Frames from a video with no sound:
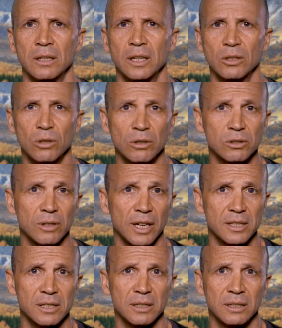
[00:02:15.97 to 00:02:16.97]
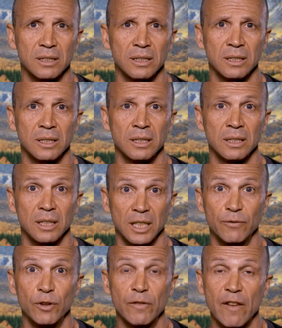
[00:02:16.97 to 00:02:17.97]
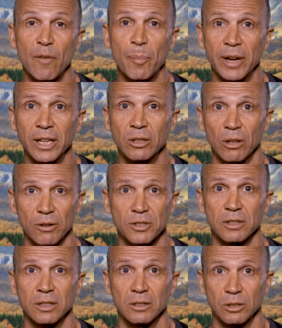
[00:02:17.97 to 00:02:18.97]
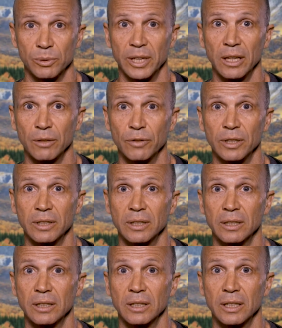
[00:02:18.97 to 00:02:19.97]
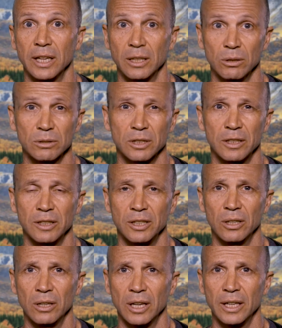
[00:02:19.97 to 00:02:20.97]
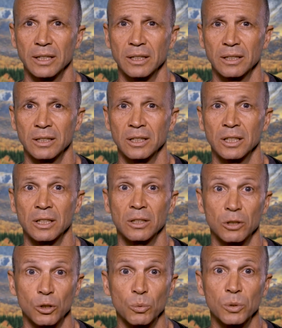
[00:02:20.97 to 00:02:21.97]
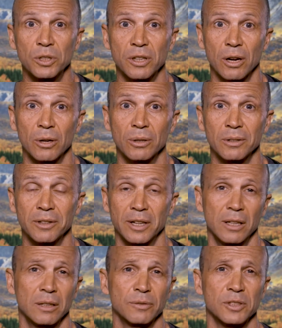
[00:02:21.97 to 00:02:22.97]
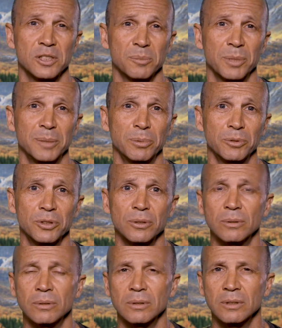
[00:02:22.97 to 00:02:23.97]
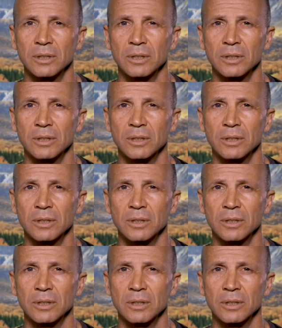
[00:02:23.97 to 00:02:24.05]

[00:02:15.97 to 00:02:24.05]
In contrast, if you've ever been close to an elephant and looked it in the eye, you would know that elephants are people too.